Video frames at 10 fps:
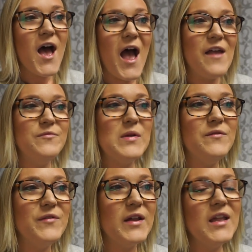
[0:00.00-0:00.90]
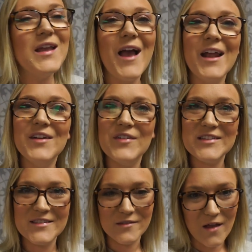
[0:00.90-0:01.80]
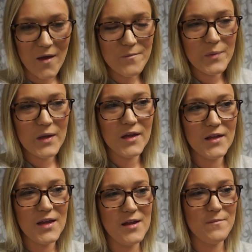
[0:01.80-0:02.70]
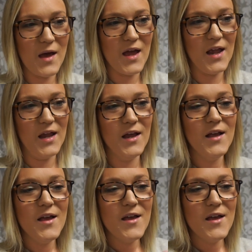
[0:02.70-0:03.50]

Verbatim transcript: I've been feeling kind of a slump in my